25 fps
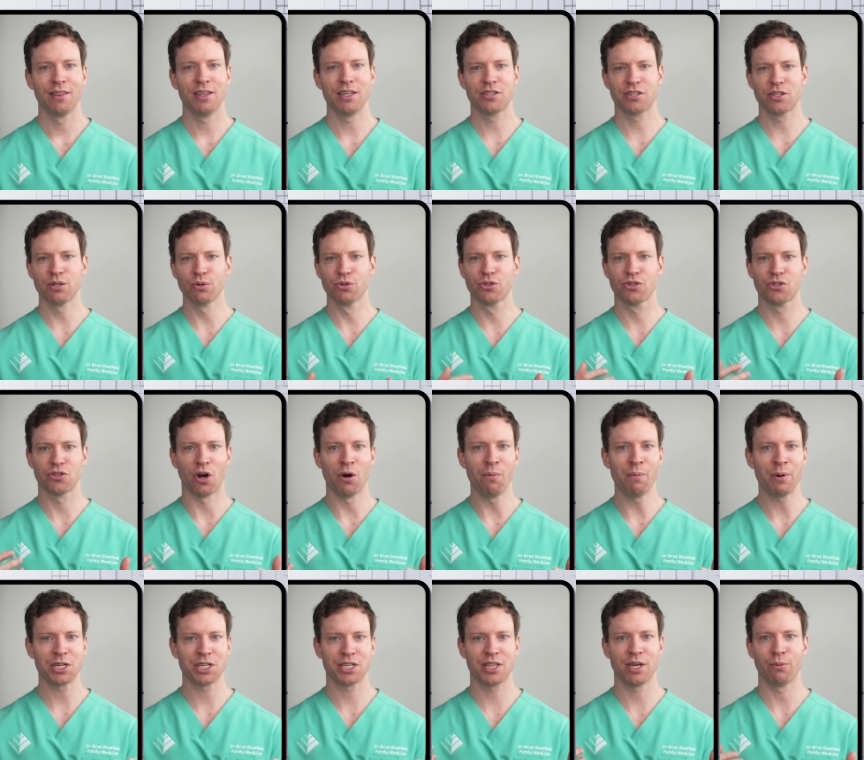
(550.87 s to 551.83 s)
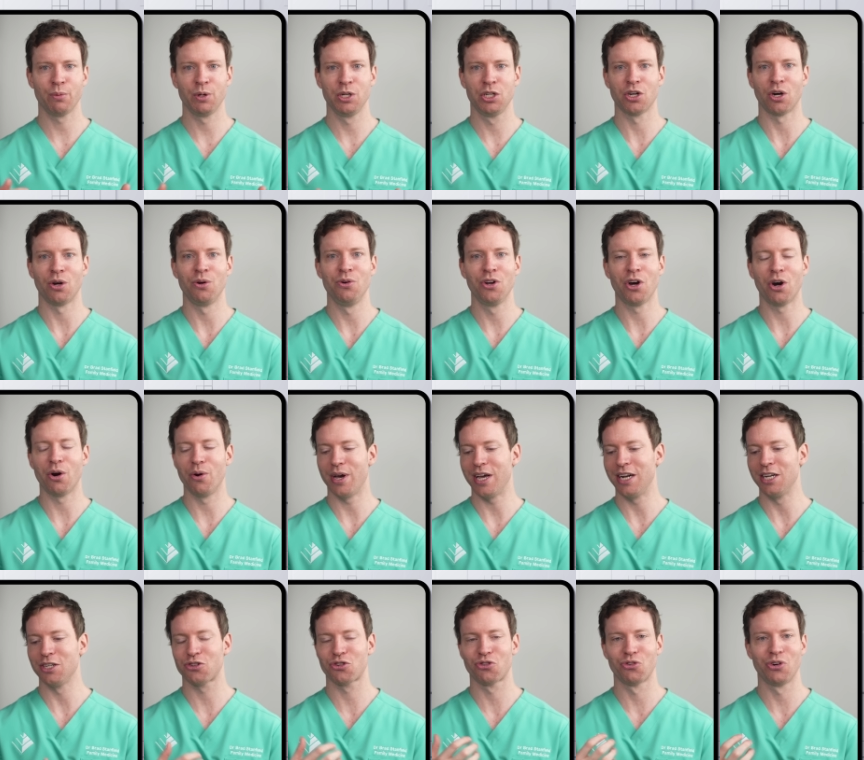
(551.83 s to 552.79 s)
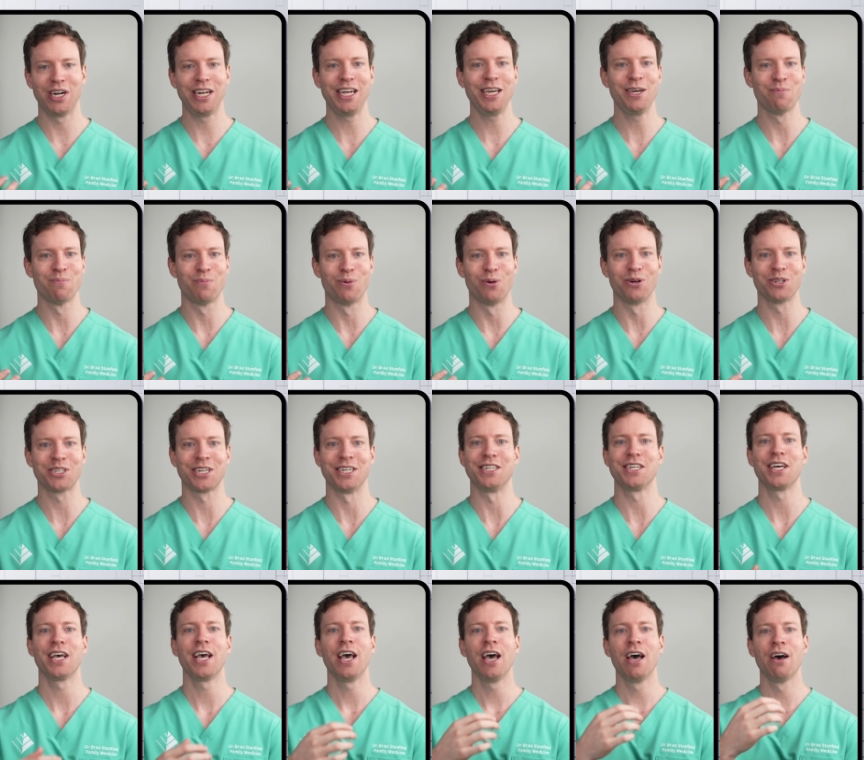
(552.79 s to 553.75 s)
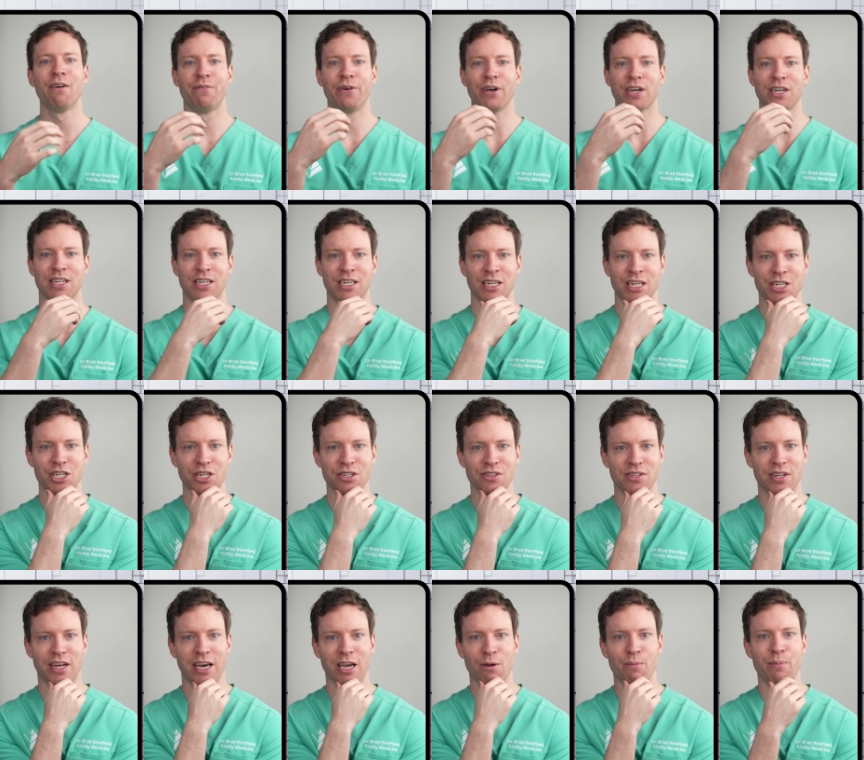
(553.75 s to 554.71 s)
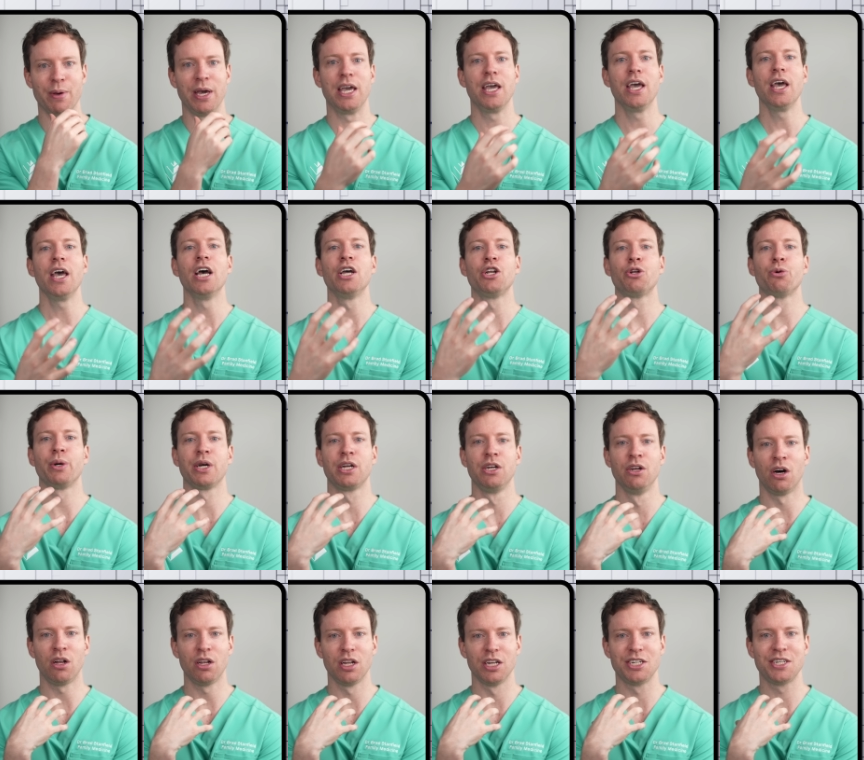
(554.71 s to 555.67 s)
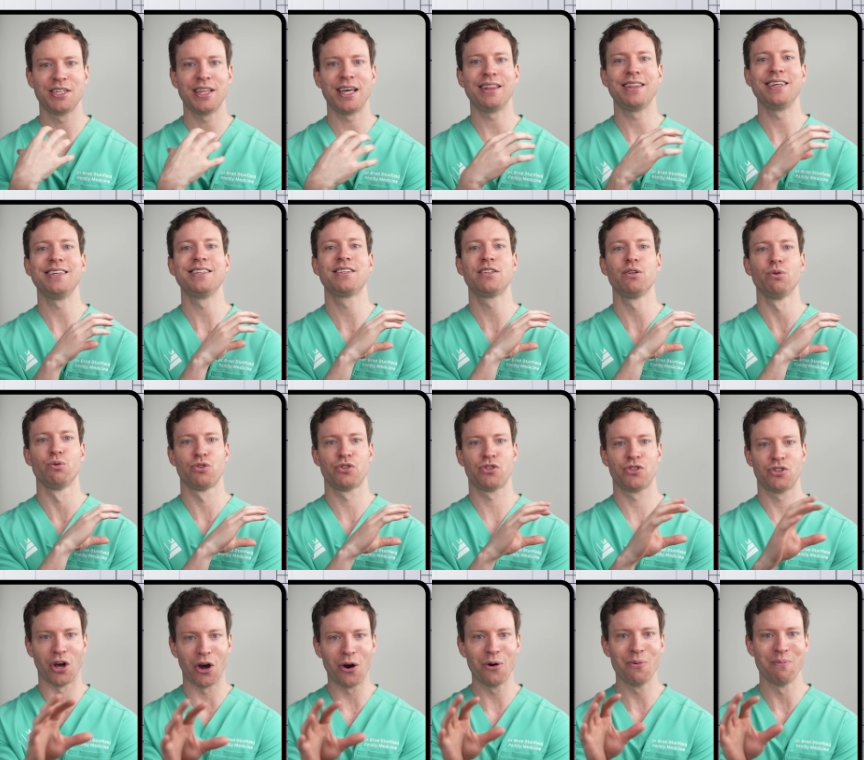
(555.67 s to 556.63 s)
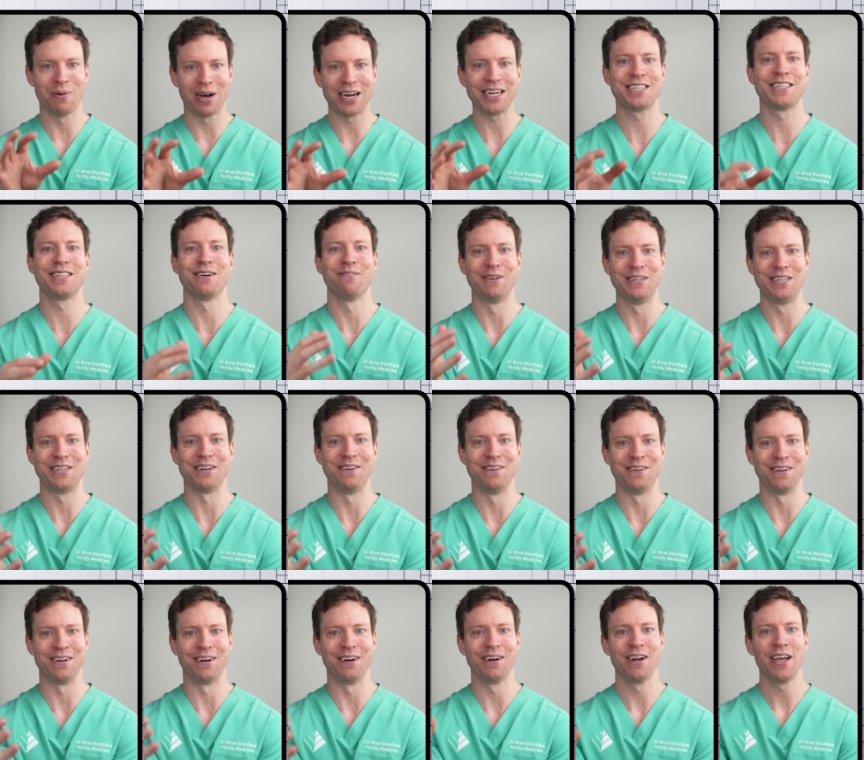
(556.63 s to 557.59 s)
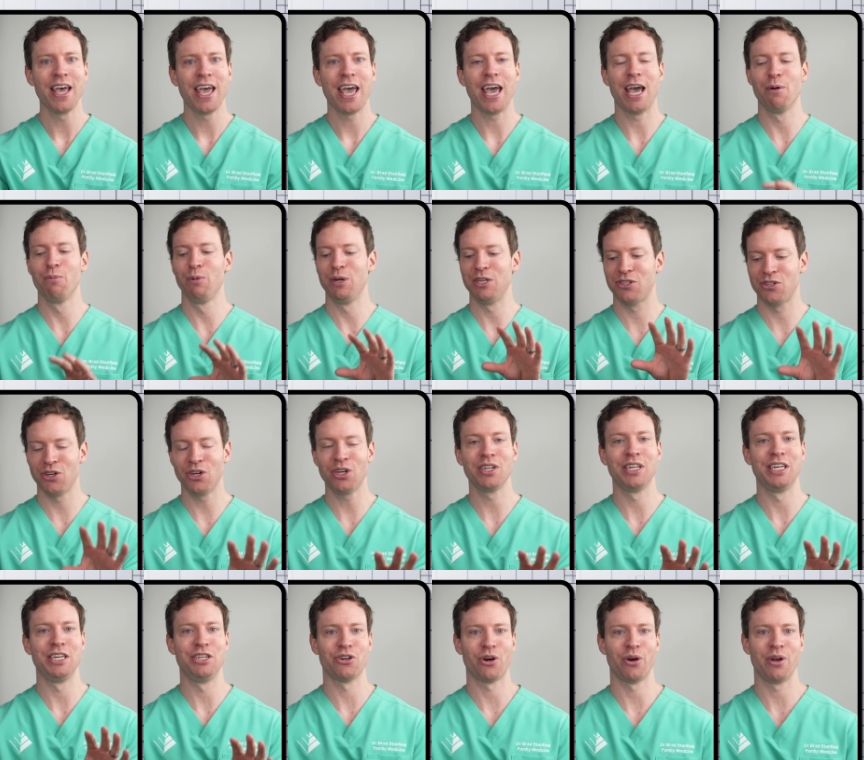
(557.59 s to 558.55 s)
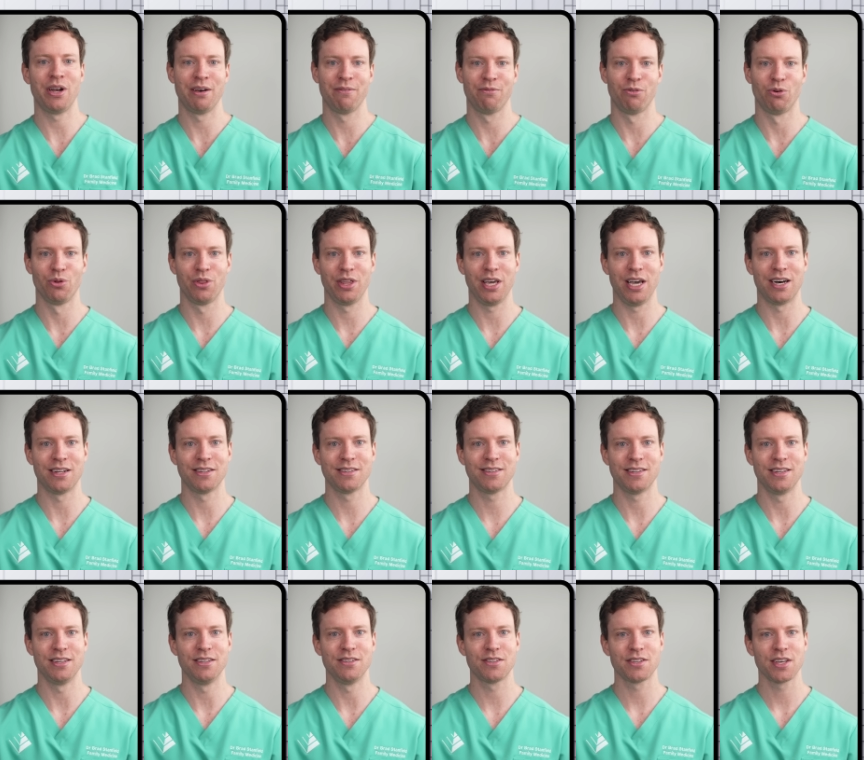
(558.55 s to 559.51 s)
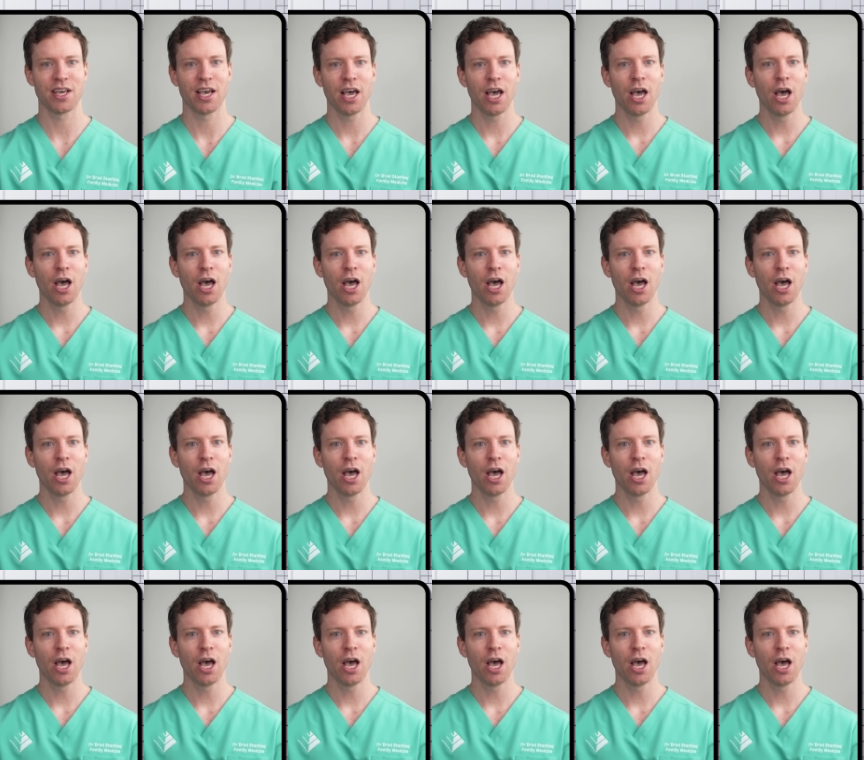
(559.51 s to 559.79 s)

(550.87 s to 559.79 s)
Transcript: There's still so much that we don't know, and it's really important for clinicians like me to acknowledge that there's still so much that we don't know, and we certainly don't have all the answers.